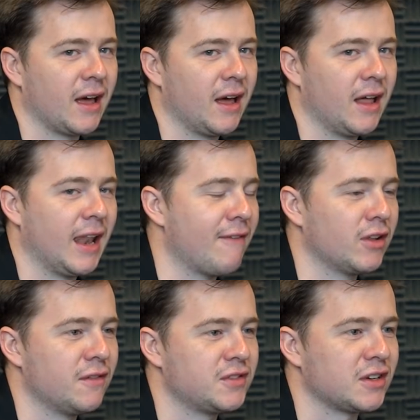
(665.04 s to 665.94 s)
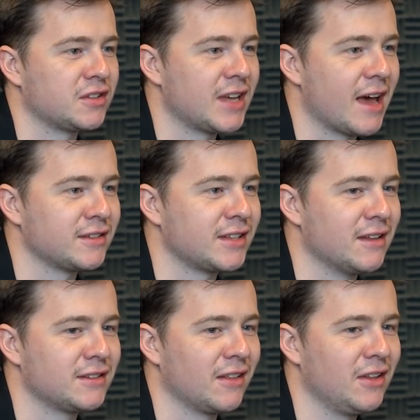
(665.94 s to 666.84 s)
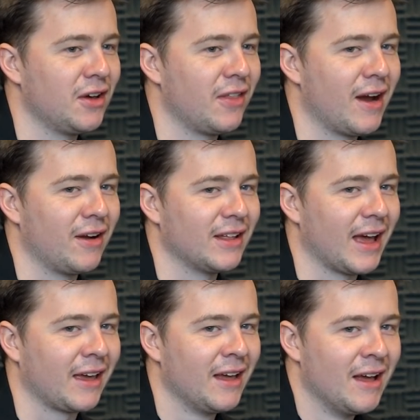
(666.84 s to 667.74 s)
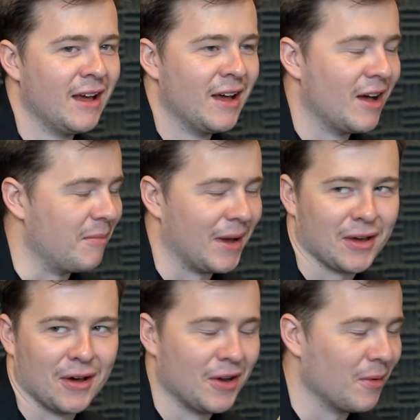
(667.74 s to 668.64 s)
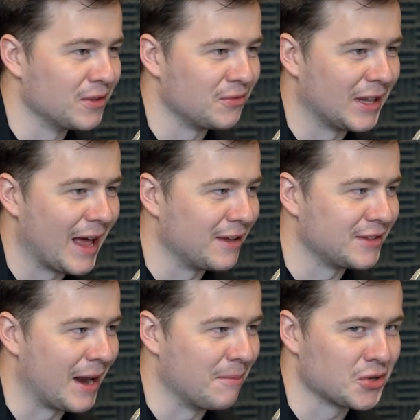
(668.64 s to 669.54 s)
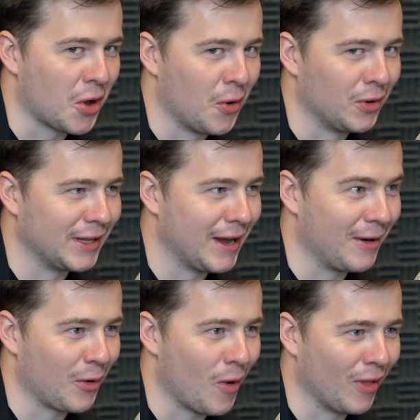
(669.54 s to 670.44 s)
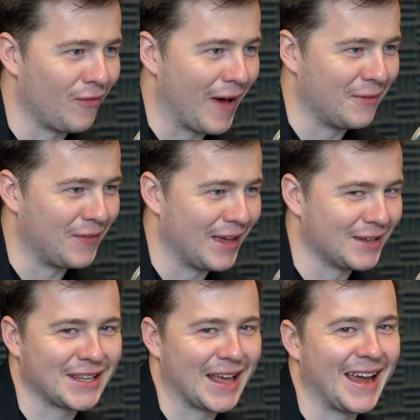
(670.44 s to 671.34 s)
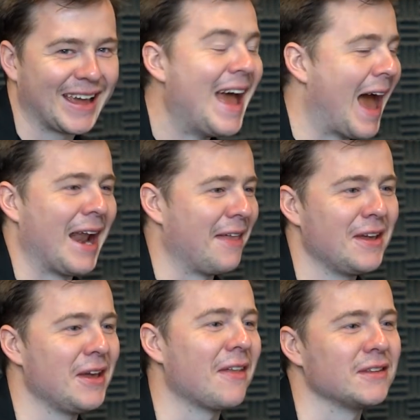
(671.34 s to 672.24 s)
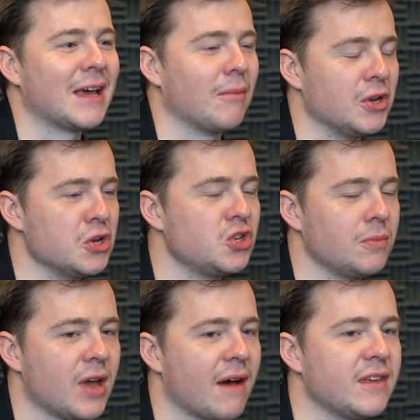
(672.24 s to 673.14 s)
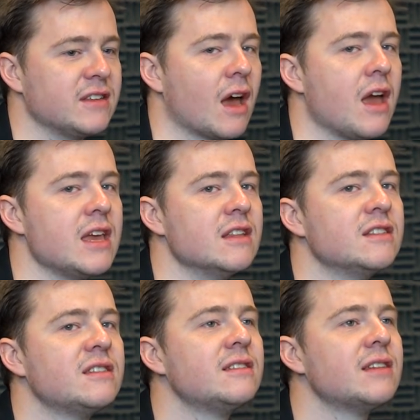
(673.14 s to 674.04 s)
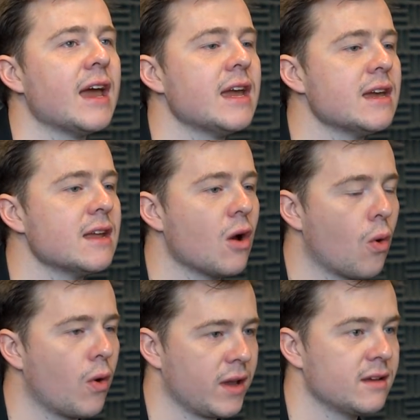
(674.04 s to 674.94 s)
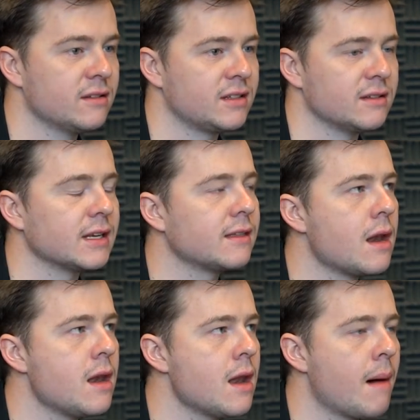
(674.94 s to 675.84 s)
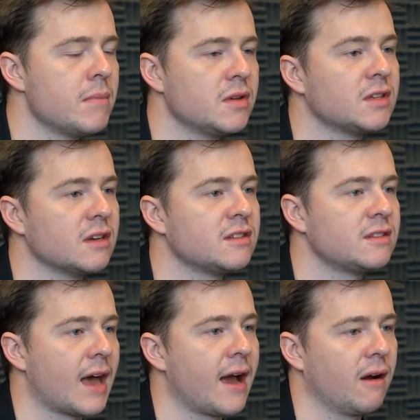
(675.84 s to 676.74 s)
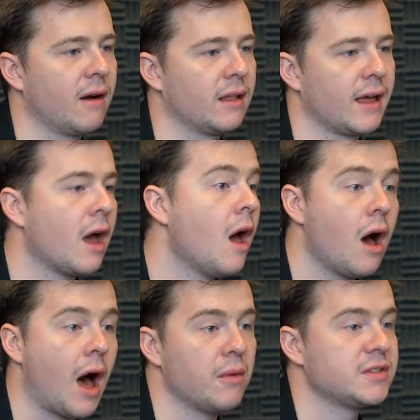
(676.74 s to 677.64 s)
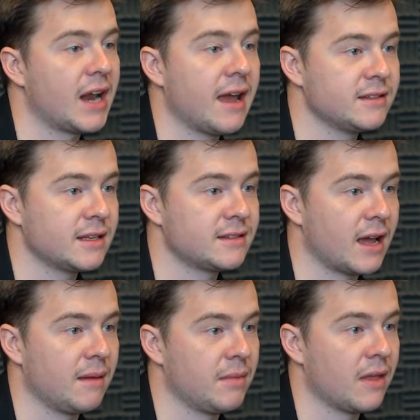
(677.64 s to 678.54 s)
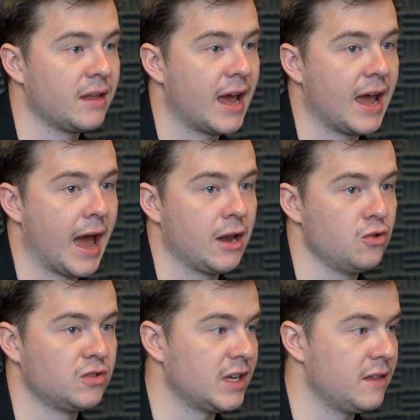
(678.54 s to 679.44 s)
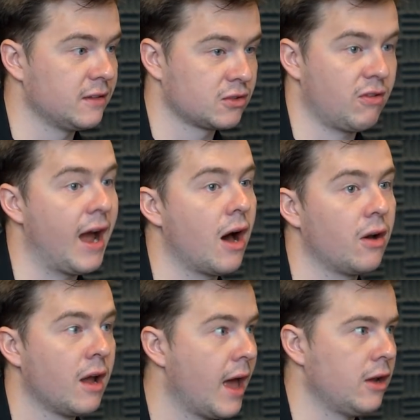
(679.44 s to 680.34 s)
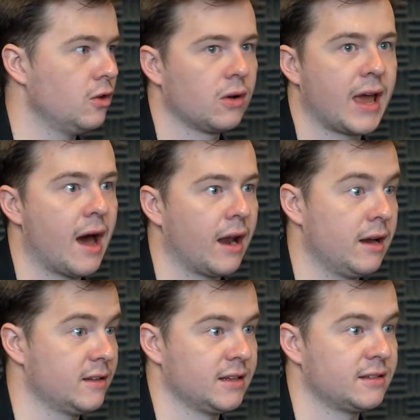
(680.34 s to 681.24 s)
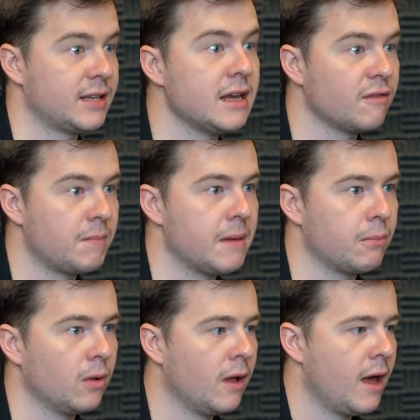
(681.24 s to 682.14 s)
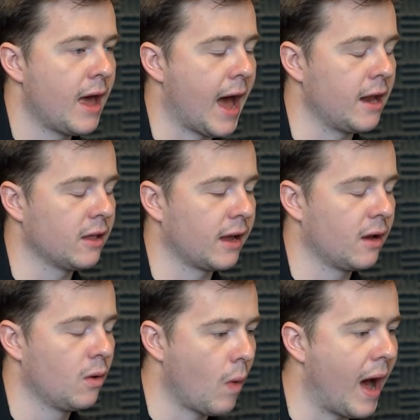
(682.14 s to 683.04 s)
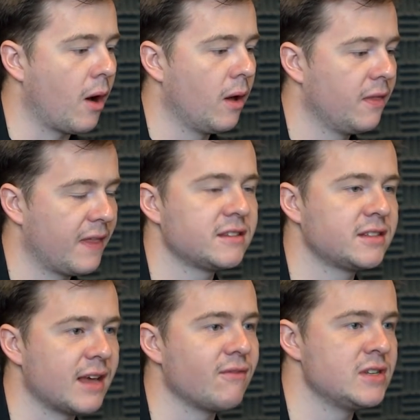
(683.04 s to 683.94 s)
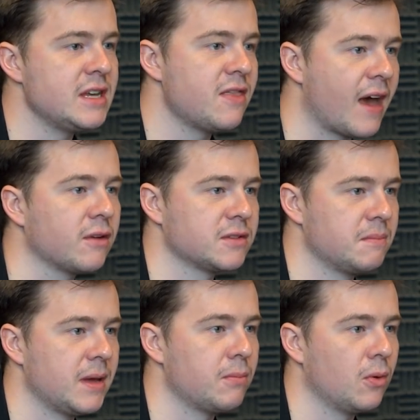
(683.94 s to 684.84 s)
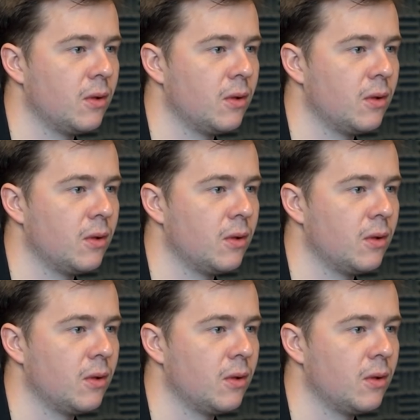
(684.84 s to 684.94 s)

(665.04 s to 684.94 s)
a level of success and suddenly you're there and you're like, oh my God, no one's realized that I'm totally unqualified for this. Like, and I think you get the same on YouTube. You have these insane audiences. Like the numbers are staggering. Like, I was at ANZ Stadium the other day and you see this crowd and you look out and it's a sea of people and you're like, wow, that's 70,000 people.